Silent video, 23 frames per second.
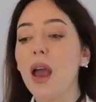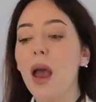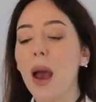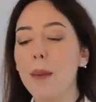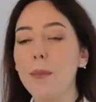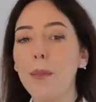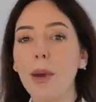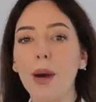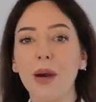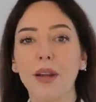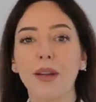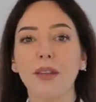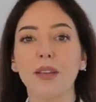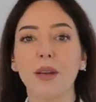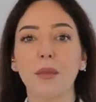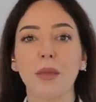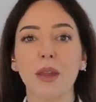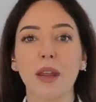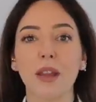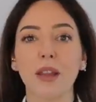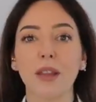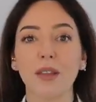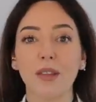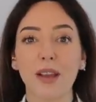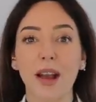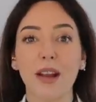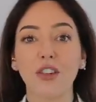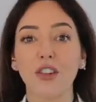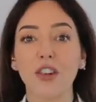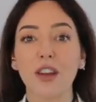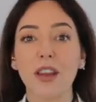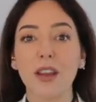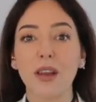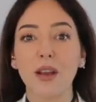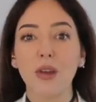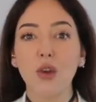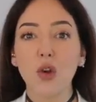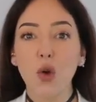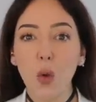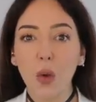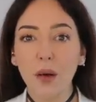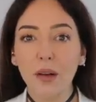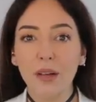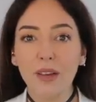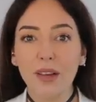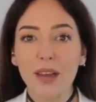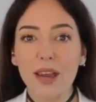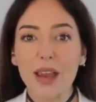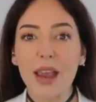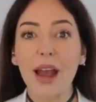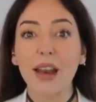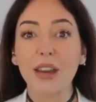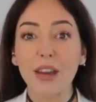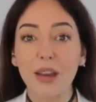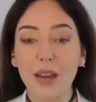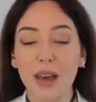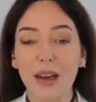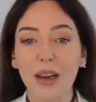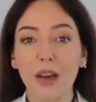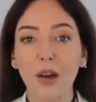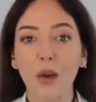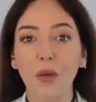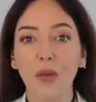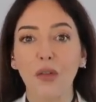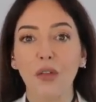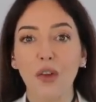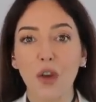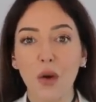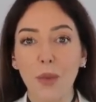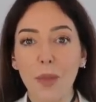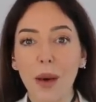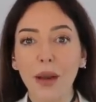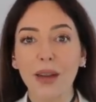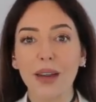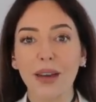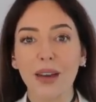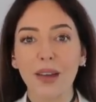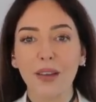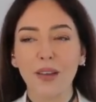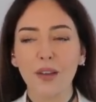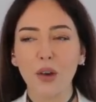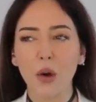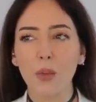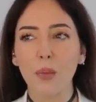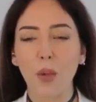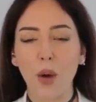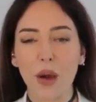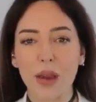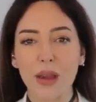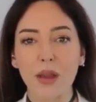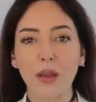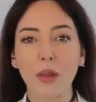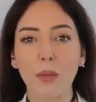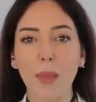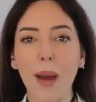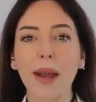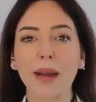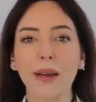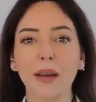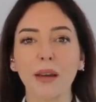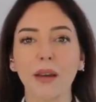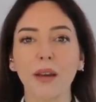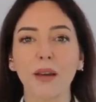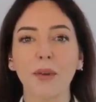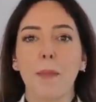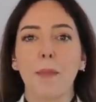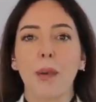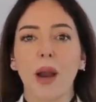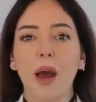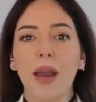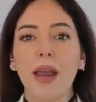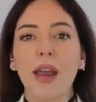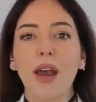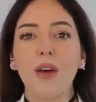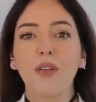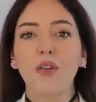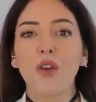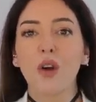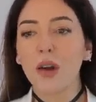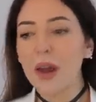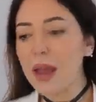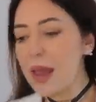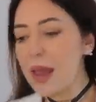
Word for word: and buy something that's actually quality and you get a lot for your money and it's not break the bank. But I have got